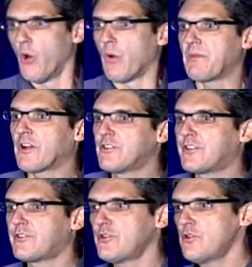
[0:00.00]
What we're going
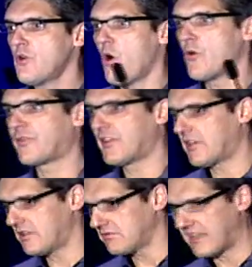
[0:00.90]
to do
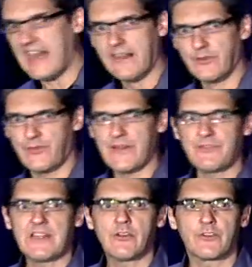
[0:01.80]
over the next
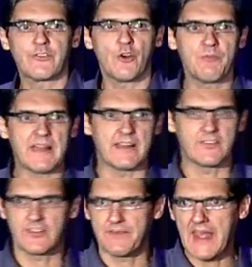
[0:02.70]
50 or so
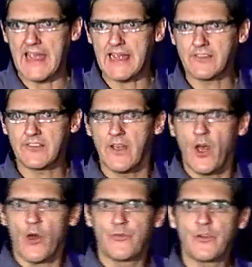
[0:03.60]
minutes is,
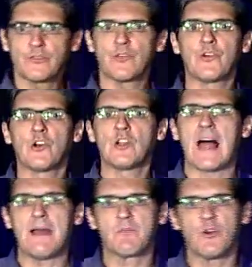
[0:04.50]
first of all,
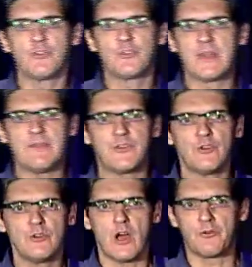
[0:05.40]
I'm going to give
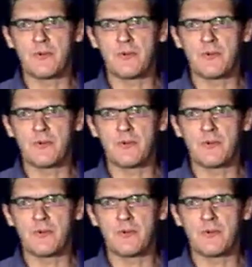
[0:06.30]
you a